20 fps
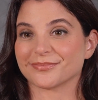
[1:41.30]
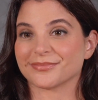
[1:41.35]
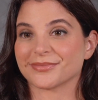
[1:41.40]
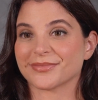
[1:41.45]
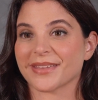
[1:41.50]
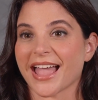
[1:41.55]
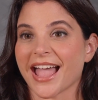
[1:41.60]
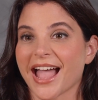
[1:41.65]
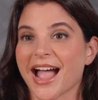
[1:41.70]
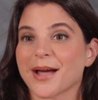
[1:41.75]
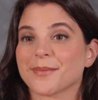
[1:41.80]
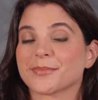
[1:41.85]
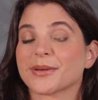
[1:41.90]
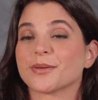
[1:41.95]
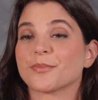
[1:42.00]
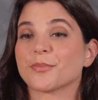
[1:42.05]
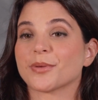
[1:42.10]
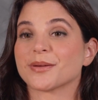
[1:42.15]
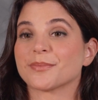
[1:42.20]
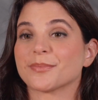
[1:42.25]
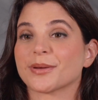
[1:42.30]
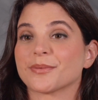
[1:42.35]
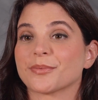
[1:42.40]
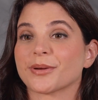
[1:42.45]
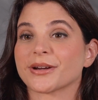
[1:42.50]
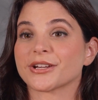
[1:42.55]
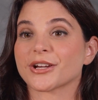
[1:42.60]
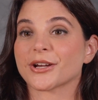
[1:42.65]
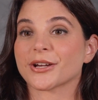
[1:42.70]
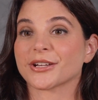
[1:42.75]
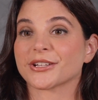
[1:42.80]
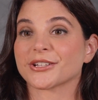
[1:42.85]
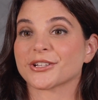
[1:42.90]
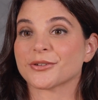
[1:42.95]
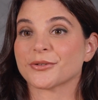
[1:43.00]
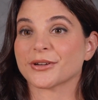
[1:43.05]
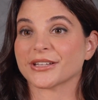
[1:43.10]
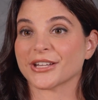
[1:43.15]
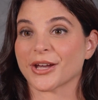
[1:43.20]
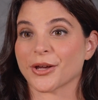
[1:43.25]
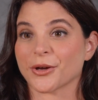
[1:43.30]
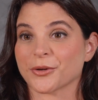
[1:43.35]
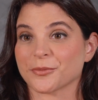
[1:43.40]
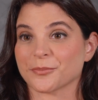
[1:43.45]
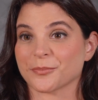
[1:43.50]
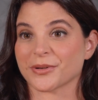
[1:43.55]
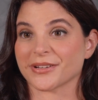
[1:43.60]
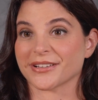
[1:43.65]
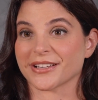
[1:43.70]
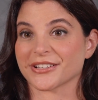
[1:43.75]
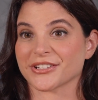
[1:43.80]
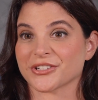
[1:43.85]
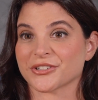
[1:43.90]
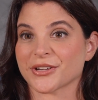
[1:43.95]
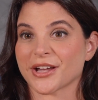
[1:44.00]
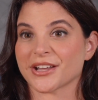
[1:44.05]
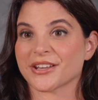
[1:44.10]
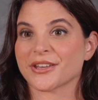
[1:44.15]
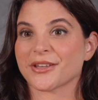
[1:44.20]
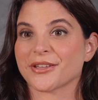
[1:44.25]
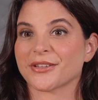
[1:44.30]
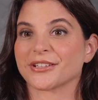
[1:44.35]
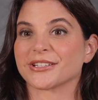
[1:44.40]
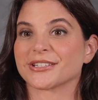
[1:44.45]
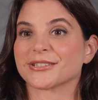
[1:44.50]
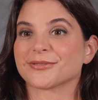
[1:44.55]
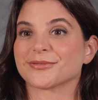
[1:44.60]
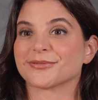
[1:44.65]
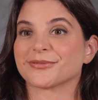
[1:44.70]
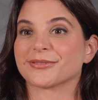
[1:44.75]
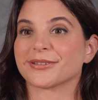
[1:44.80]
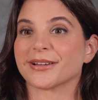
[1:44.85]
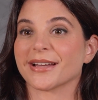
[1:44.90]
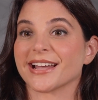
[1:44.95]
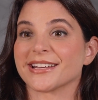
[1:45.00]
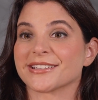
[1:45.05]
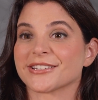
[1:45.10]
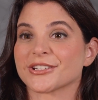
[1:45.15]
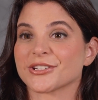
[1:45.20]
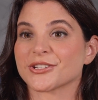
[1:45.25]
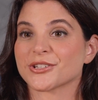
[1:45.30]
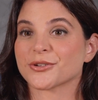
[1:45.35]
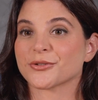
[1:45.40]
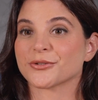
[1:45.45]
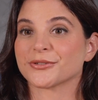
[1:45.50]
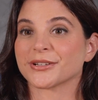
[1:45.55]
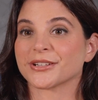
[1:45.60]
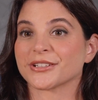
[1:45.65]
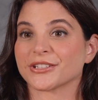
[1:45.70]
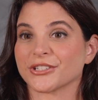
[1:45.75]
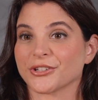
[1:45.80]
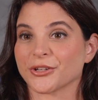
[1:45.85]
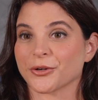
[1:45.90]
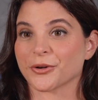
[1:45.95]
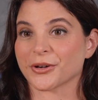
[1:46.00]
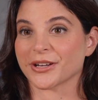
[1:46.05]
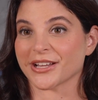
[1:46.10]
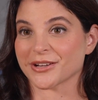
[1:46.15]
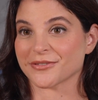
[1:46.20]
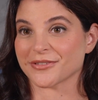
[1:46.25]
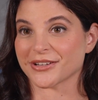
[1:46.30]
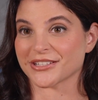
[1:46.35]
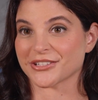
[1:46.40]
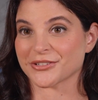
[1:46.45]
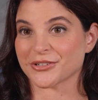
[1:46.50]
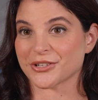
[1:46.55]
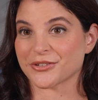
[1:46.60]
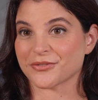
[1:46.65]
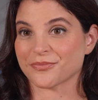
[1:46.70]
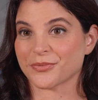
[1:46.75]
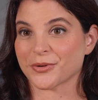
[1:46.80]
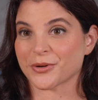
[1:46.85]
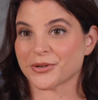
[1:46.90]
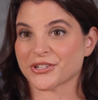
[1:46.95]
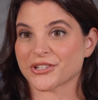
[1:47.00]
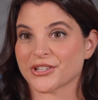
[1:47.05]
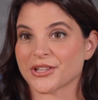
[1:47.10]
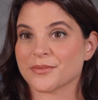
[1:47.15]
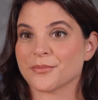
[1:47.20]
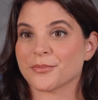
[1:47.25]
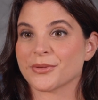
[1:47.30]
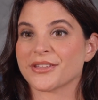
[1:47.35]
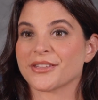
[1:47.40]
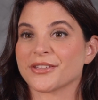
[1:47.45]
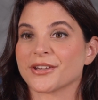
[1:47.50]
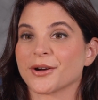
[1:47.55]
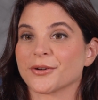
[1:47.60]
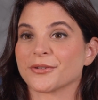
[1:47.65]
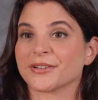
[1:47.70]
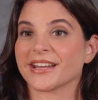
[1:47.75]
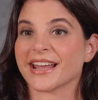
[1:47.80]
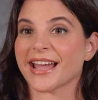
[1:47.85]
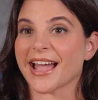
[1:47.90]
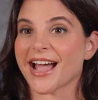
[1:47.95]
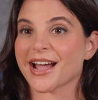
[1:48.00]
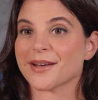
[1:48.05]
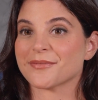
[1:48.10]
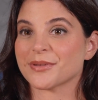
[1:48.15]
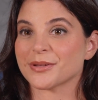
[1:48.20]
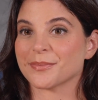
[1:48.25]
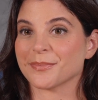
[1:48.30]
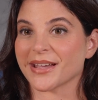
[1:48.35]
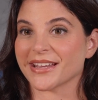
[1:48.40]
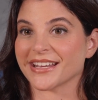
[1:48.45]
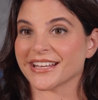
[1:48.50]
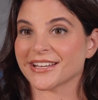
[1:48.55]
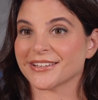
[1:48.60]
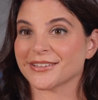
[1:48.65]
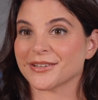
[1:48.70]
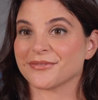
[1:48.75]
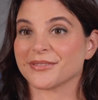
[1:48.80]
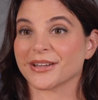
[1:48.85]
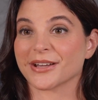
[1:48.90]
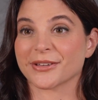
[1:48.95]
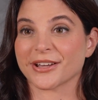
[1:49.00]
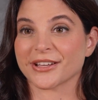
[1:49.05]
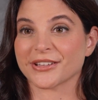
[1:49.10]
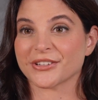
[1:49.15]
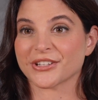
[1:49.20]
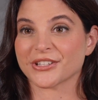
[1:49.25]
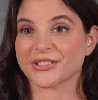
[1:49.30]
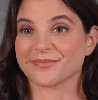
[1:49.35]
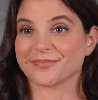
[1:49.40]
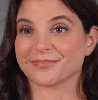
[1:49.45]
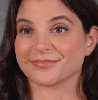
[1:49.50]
The happy woodman returned to his home with his treasures, and soon the story of his good fortune was known to everybody in the village.